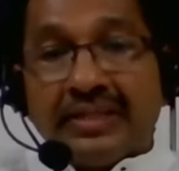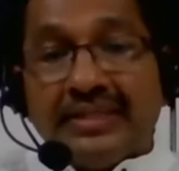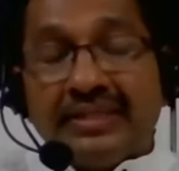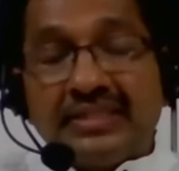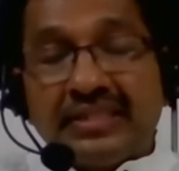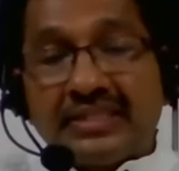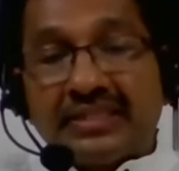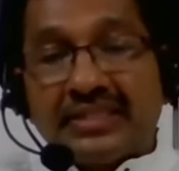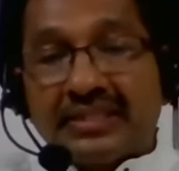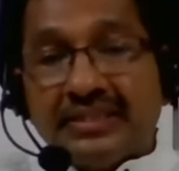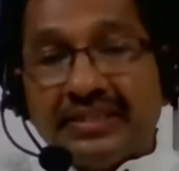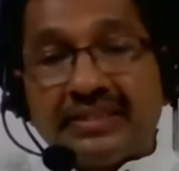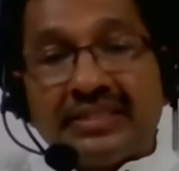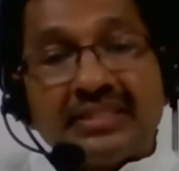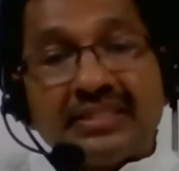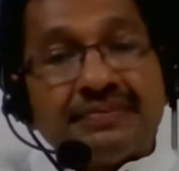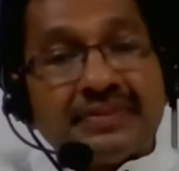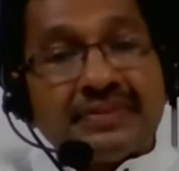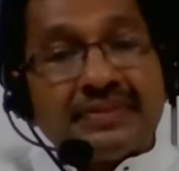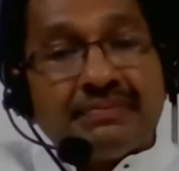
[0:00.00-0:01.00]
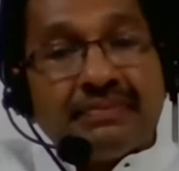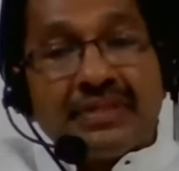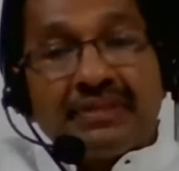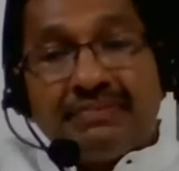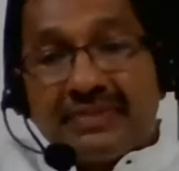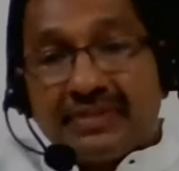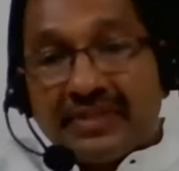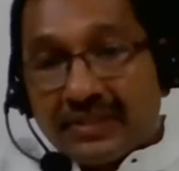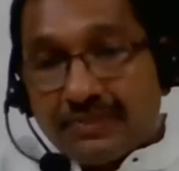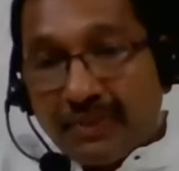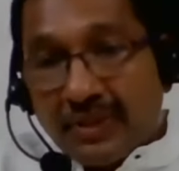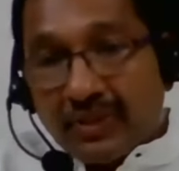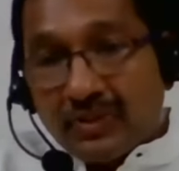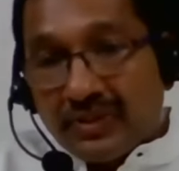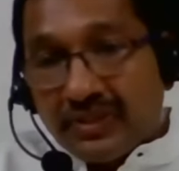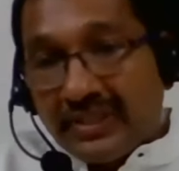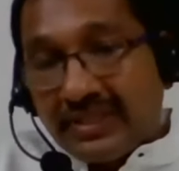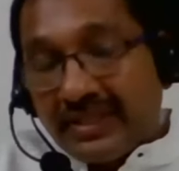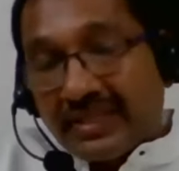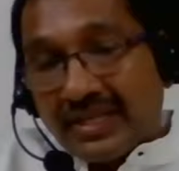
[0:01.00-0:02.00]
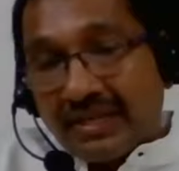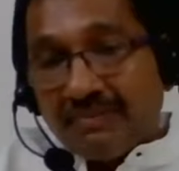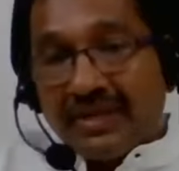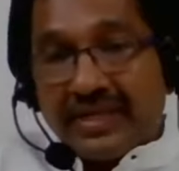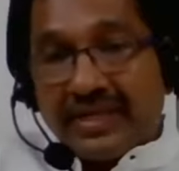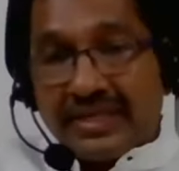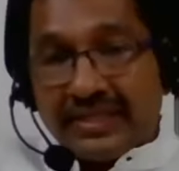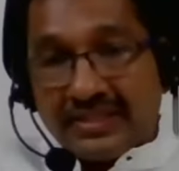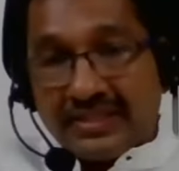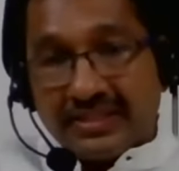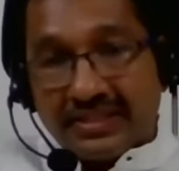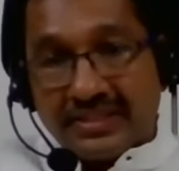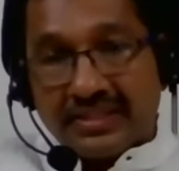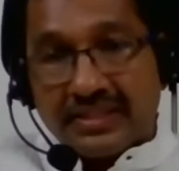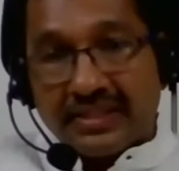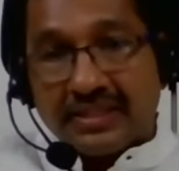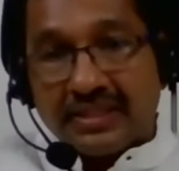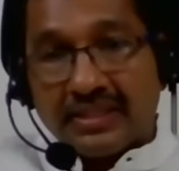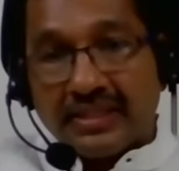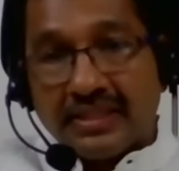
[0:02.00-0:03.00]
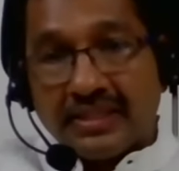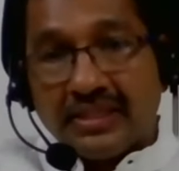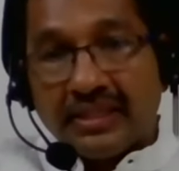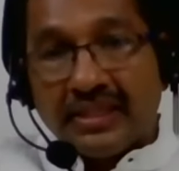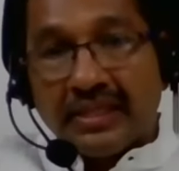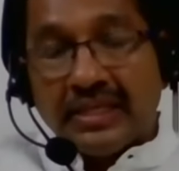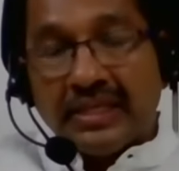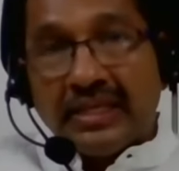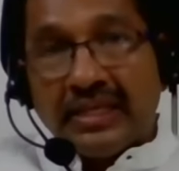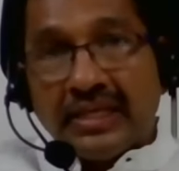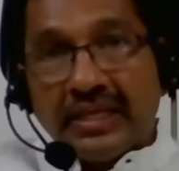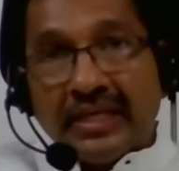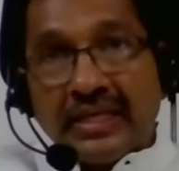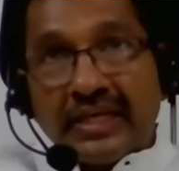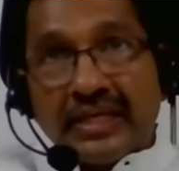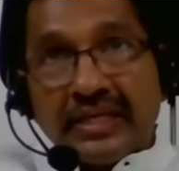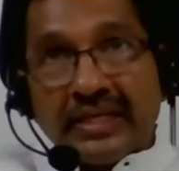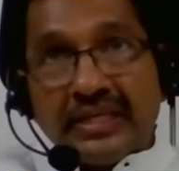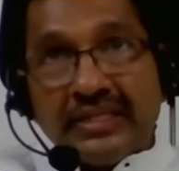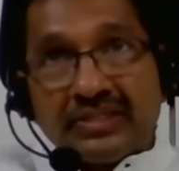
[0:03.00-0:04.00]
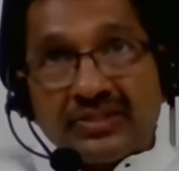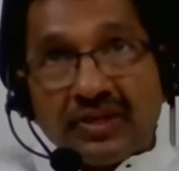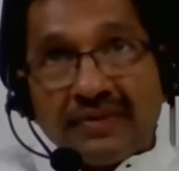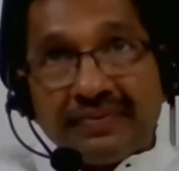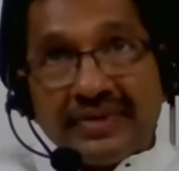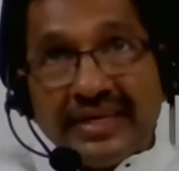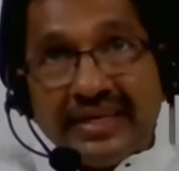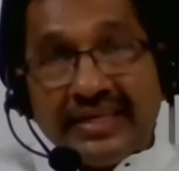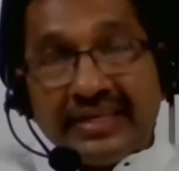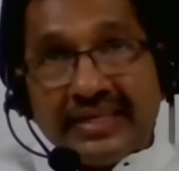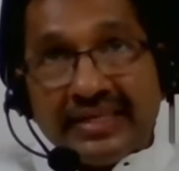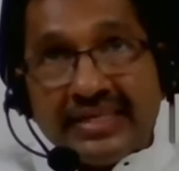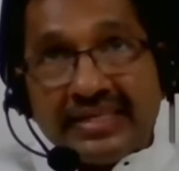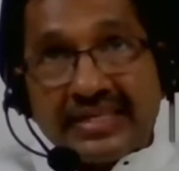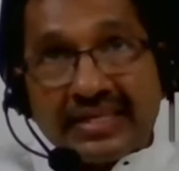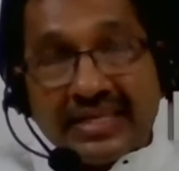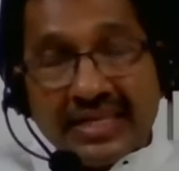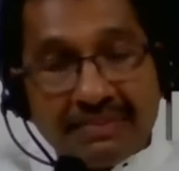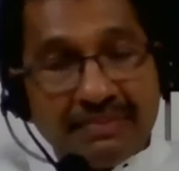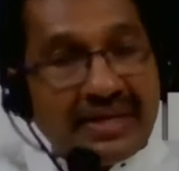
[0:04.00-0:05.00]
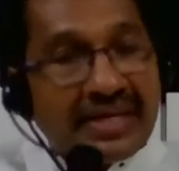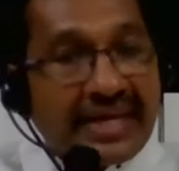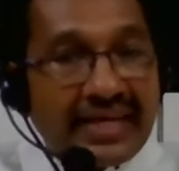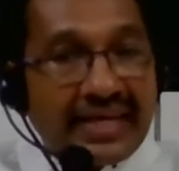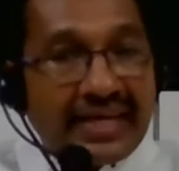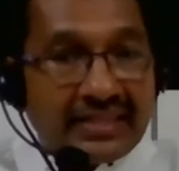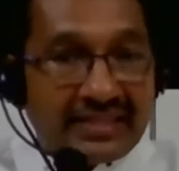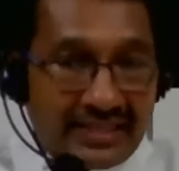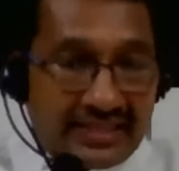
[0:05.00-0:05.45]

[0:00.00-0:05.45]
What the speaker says: This is with respect to the criminal cases. In civil